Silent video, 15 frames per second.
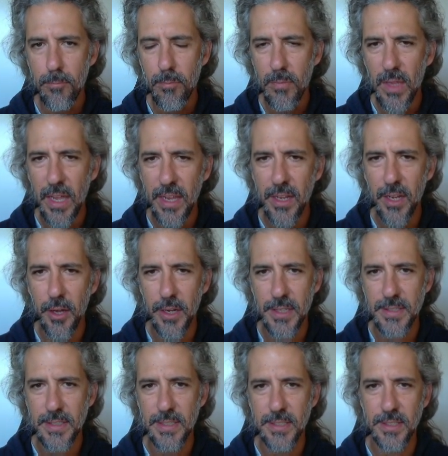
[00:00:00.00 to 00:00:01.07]
And
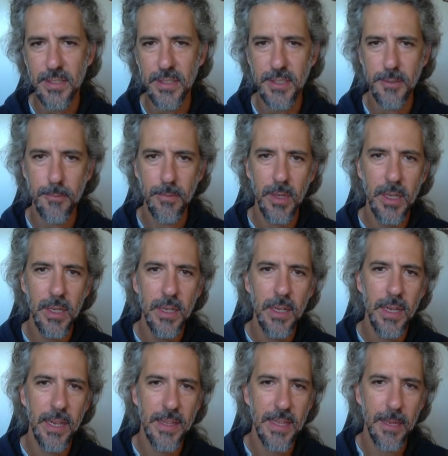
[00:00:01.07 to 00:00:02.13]
notice it's just
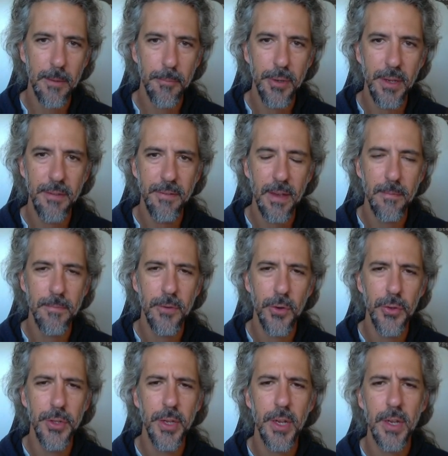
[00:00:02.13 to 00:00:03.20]
in that prefab
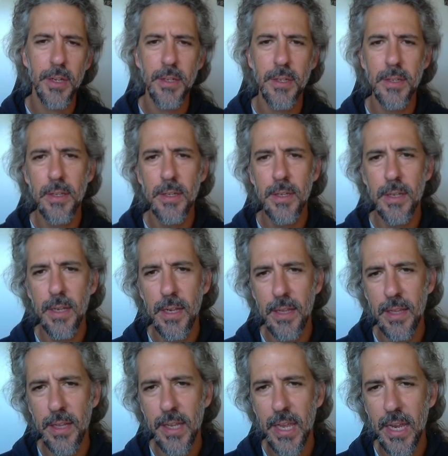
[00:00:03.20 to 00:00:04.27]
folder in
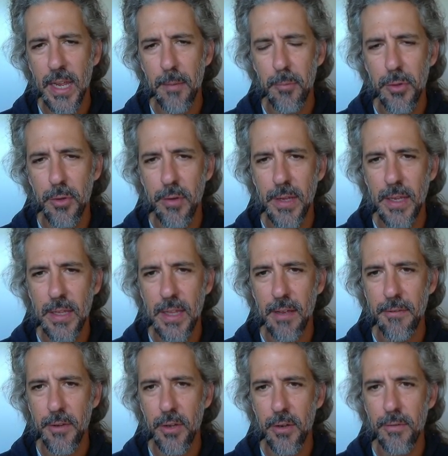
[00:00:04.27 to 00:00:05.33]
the KM3
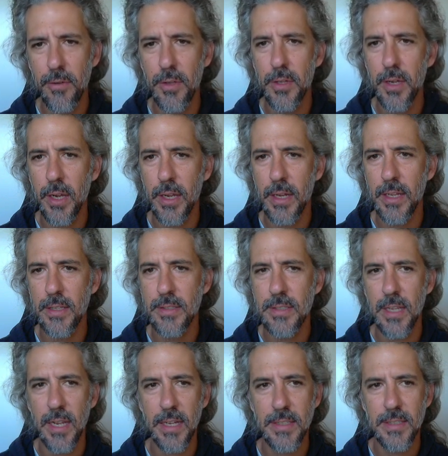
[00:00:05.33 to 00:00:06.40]
left turn folder, and it
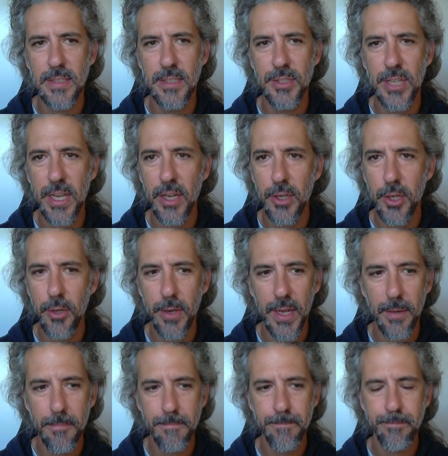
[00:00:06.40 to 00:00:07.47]
selects the JOUN.
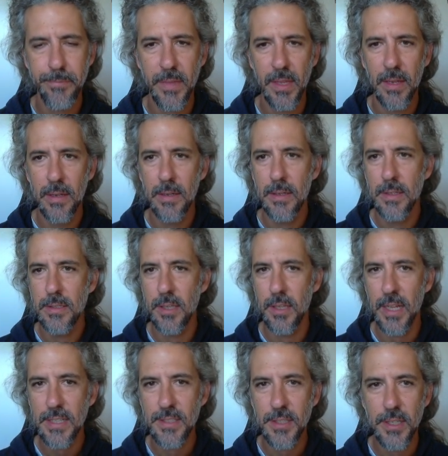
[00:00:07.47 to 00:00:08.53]
So
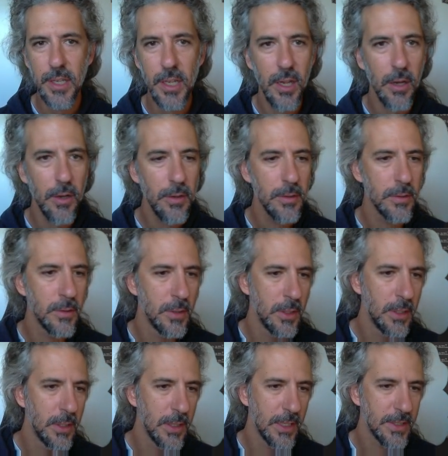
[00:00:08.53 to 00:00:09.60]
that's good to go.
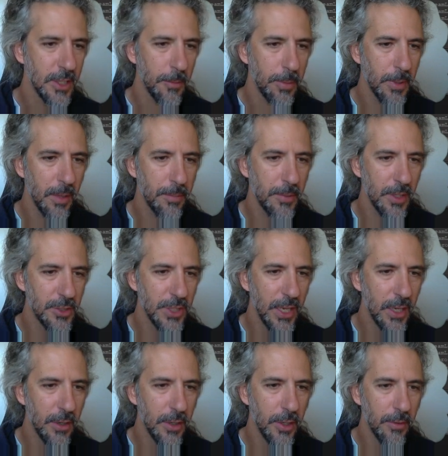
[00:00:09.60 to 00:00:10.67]
Let's open up the
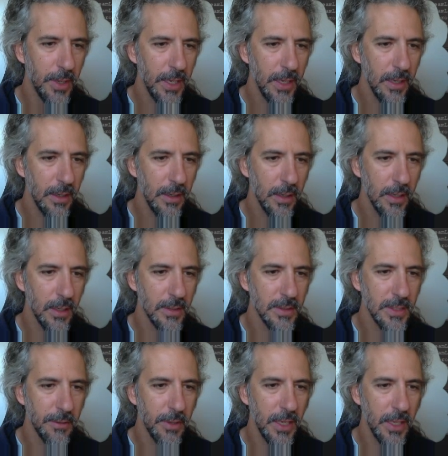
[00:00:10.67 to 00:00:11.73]
JOUN and
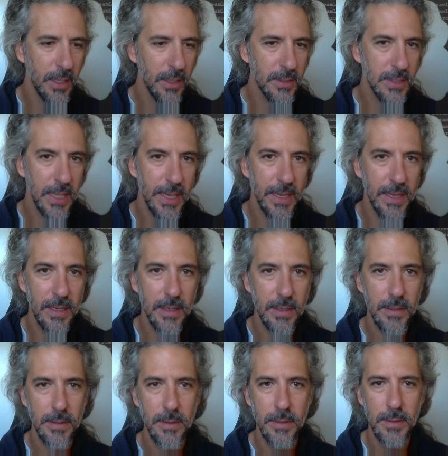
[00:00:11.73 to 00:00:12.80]
see what it looks like.
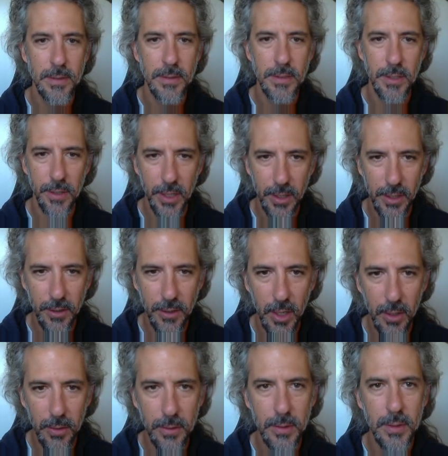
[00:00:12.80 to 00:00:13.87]
So here you
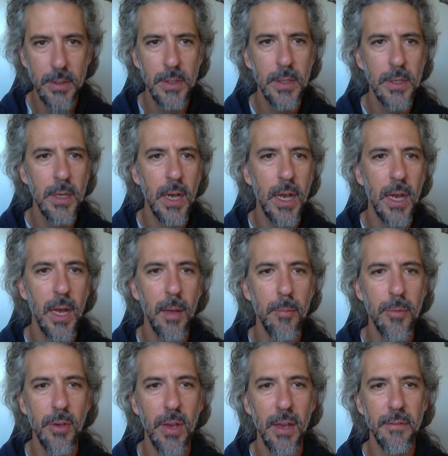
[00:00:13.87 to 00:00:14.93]
go.
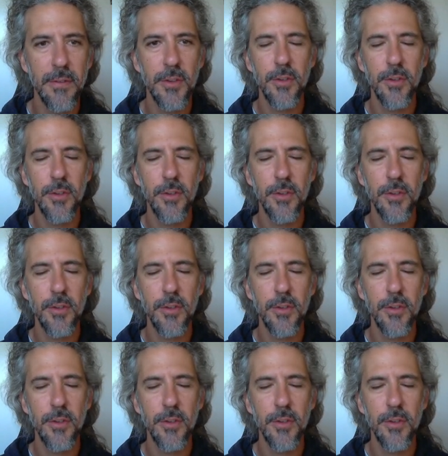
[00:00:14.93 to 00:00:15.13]
You have two